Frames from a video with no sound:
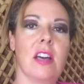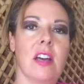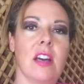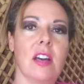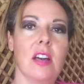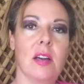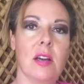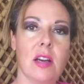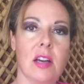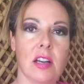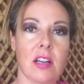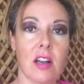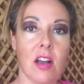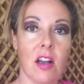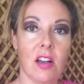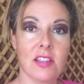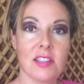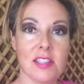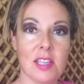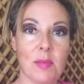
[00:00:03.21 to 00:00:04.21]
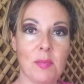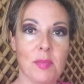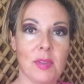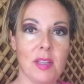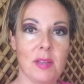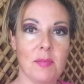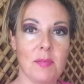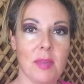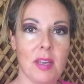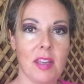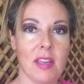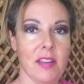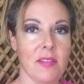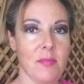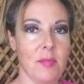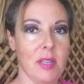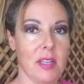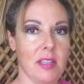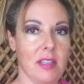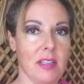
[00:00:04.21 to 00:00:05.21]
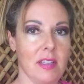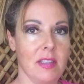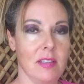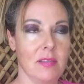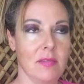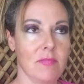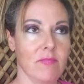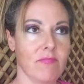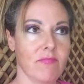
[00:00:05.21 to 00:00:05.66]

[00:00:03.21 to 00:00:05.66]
a concept that may have been